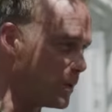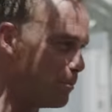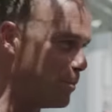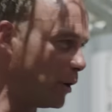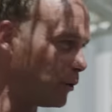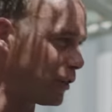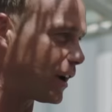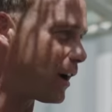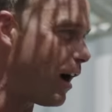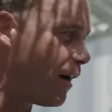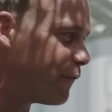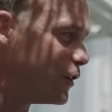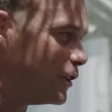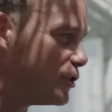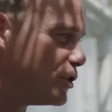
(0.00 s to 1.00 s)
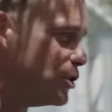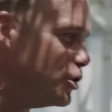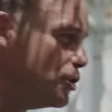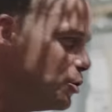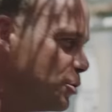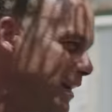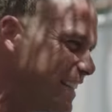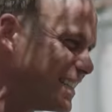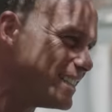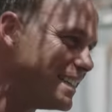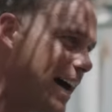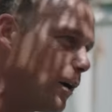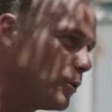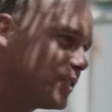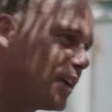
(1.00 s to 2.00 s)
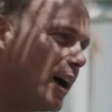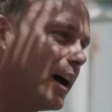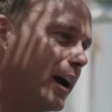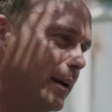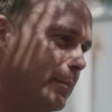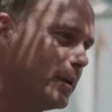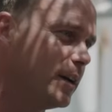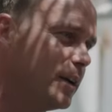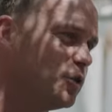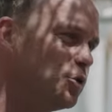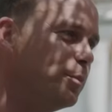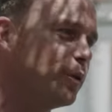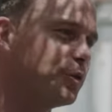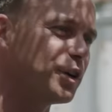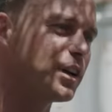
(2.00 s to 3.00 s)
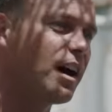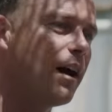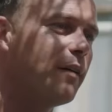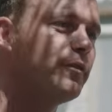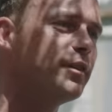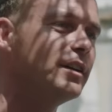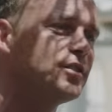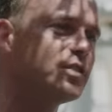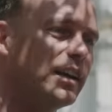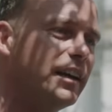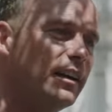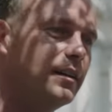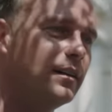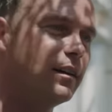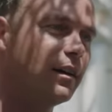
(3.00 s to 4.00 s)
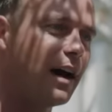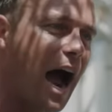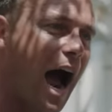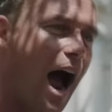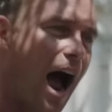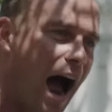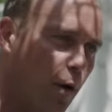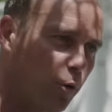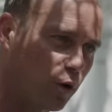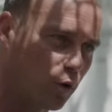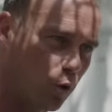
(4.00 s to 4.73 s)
We built the confidence in you. It is now time to build the confidence in our